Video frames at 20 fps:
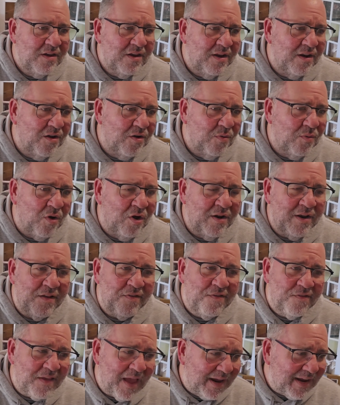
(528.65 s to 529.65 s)
on
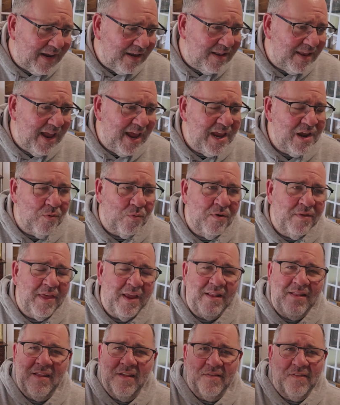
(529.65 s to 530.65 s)
the second day, or
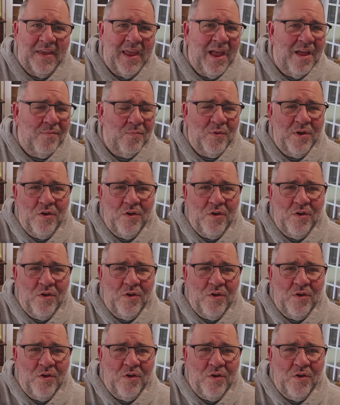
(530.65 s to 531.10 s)
they discount.